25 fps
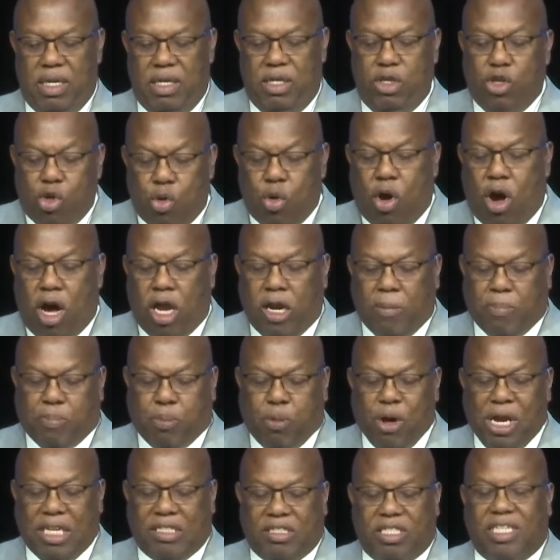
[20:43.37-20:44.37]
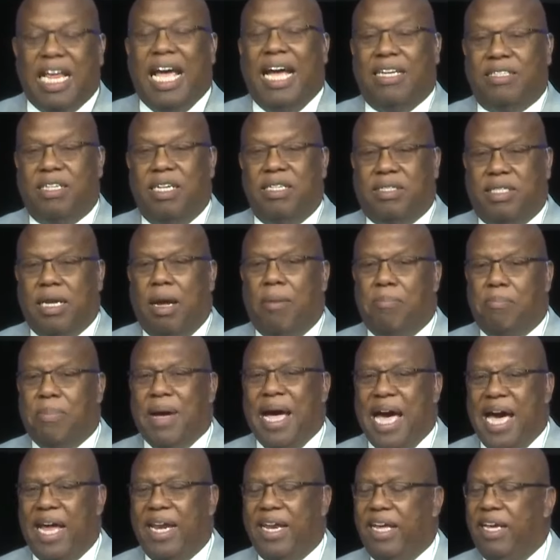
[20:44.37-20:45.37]
You ought to preach that to
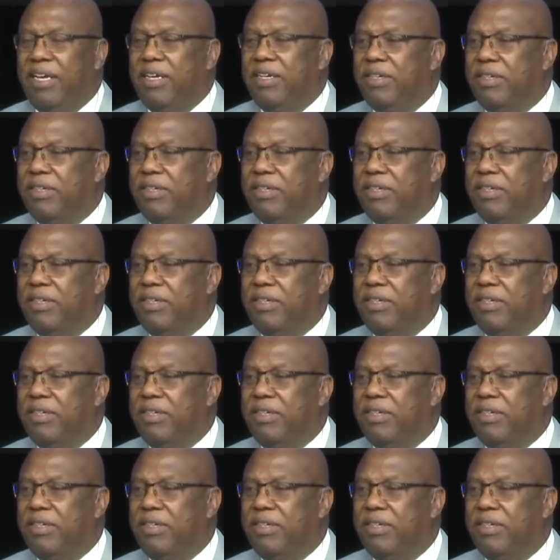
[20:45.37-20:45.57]
somebody.